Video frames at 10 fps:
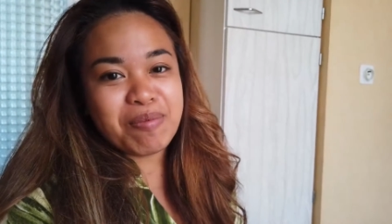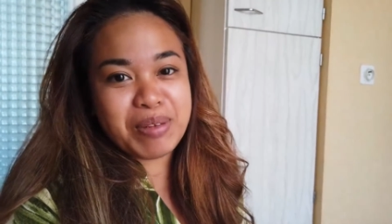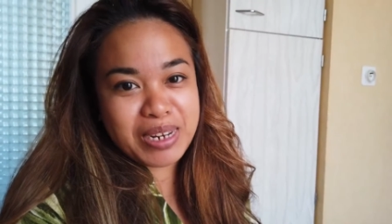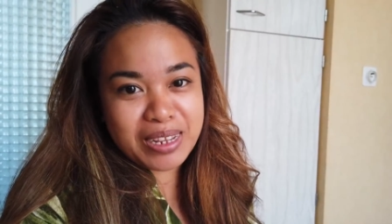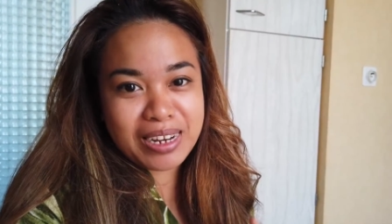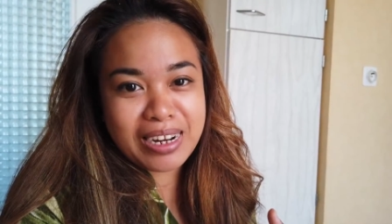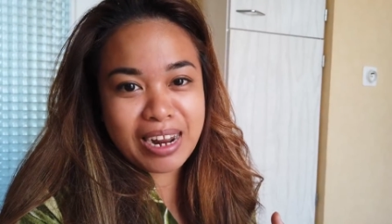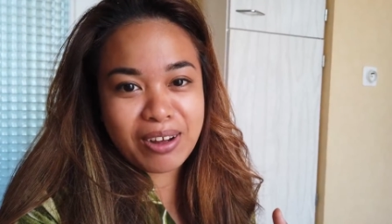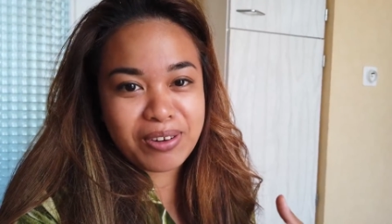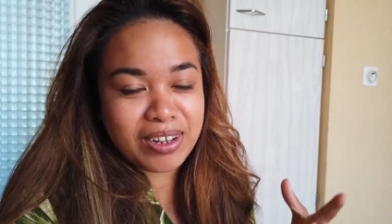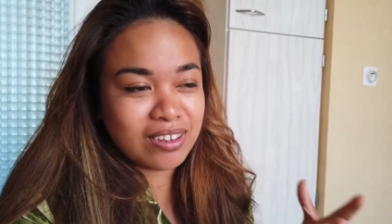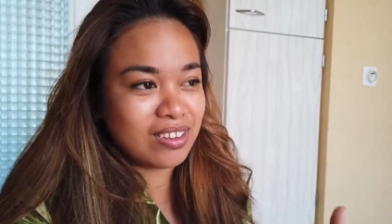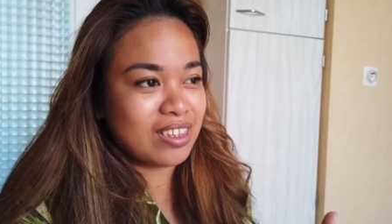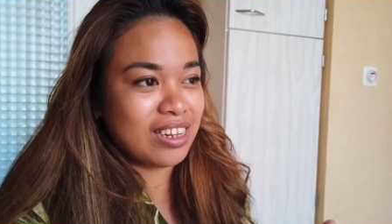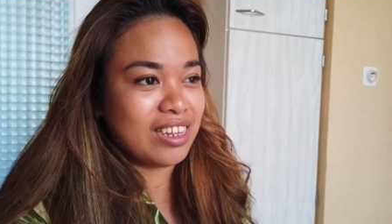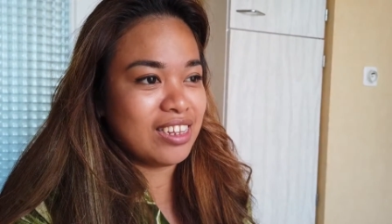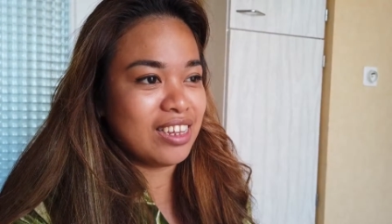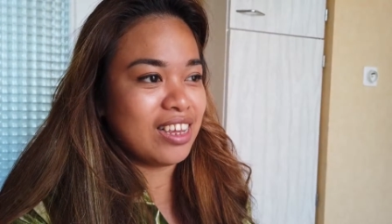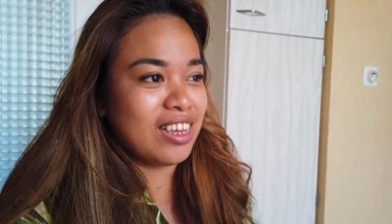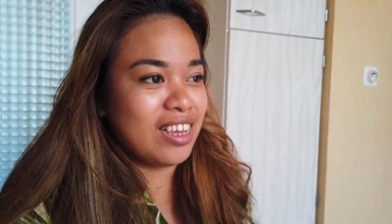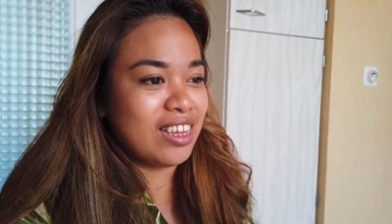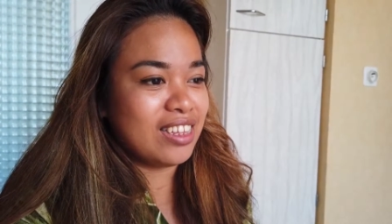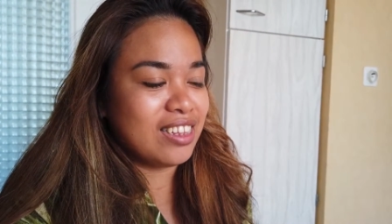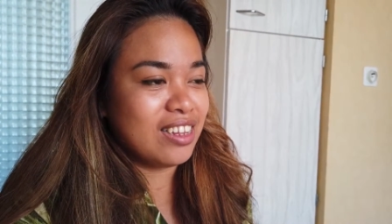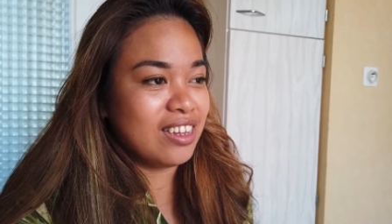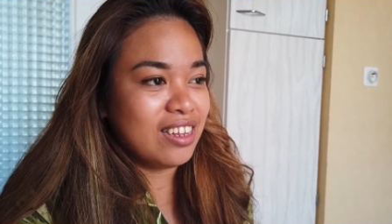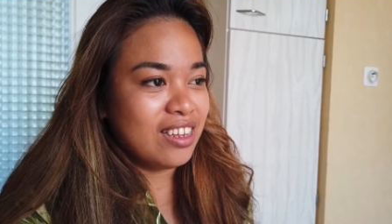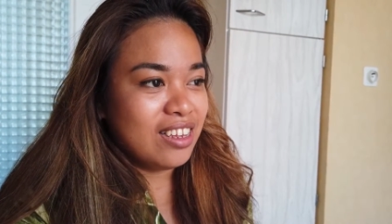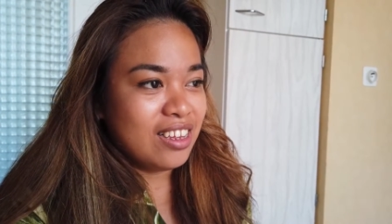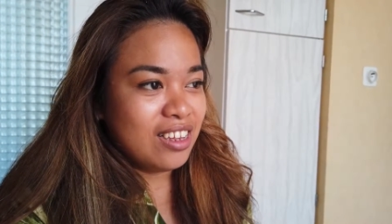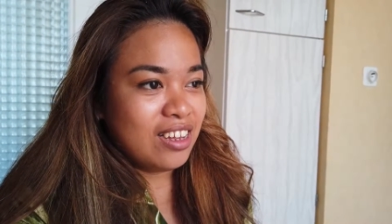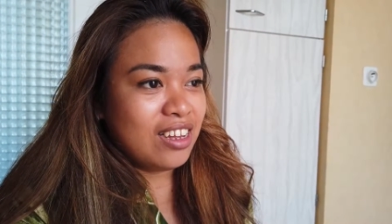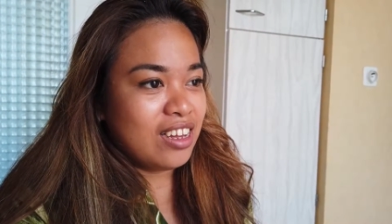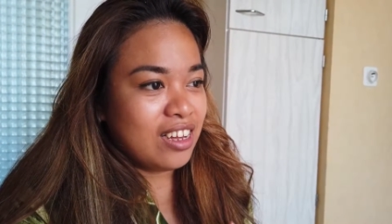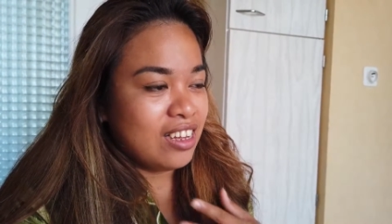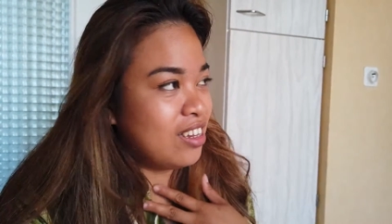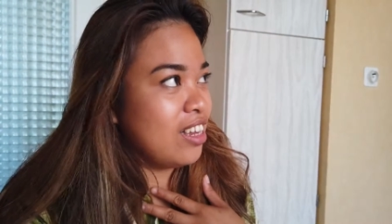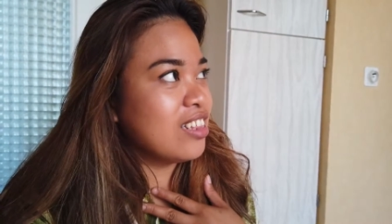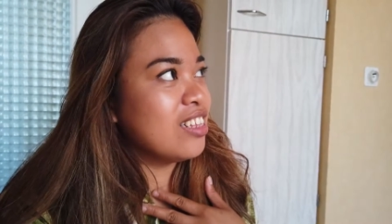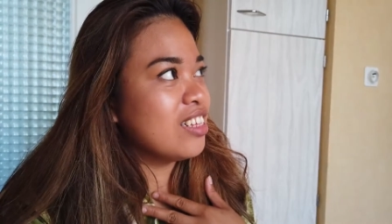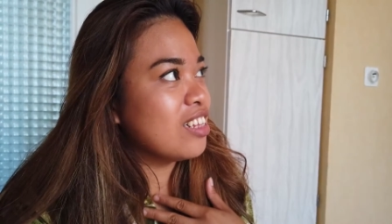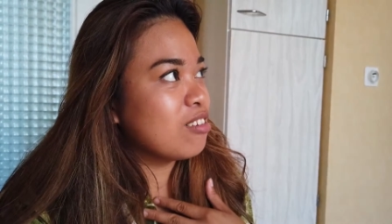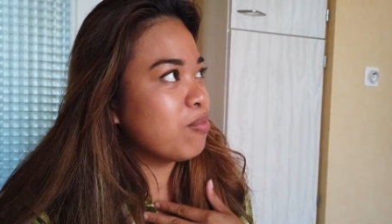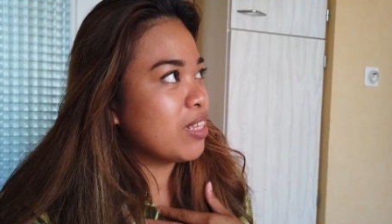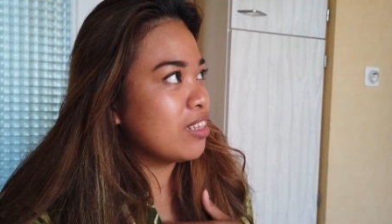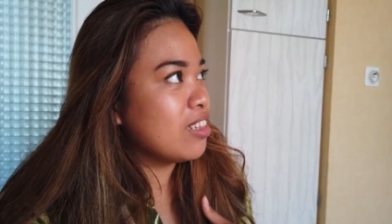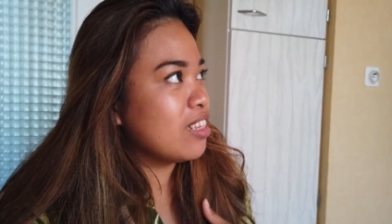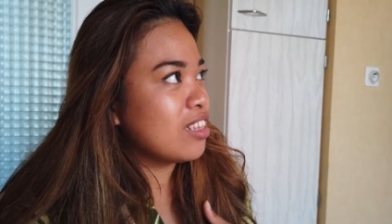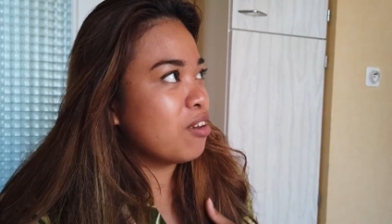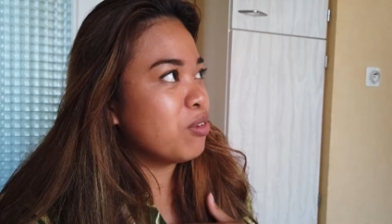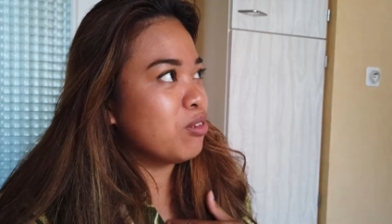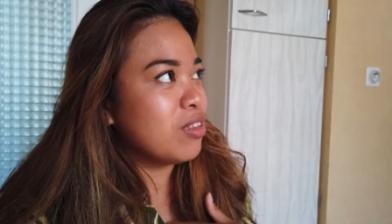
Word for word: Binigyan nila ako ng string and I did not expect that I would